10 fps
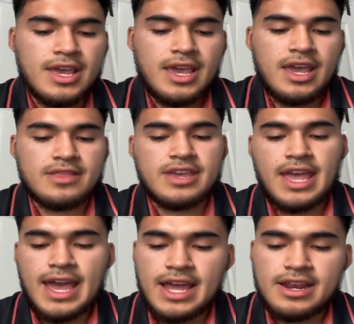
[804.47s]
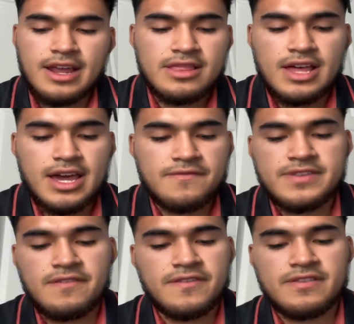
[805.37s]
And they added a lot of
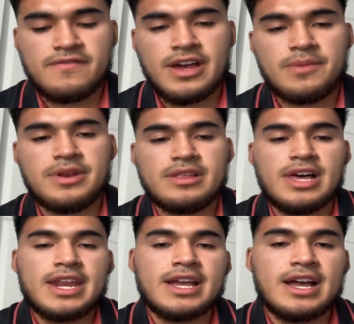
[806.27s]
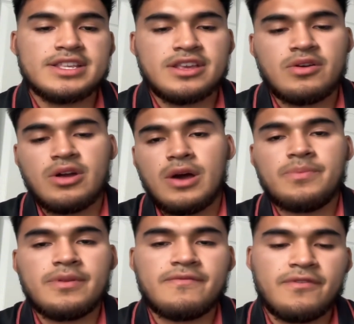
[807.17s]
defensive linemen, a lot of guys that are
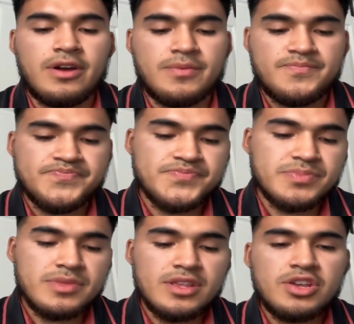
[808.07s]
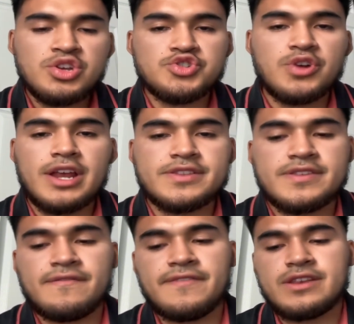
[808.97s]
up in front trying to
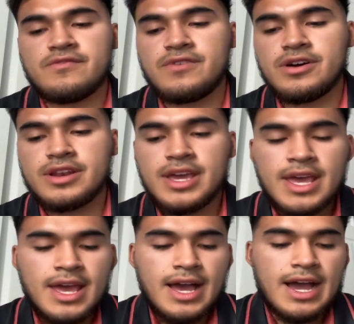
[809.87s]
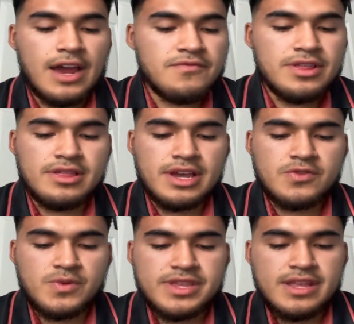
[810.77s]
defend a run. I really
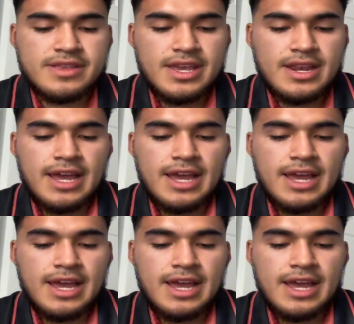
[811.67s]
liked what they did.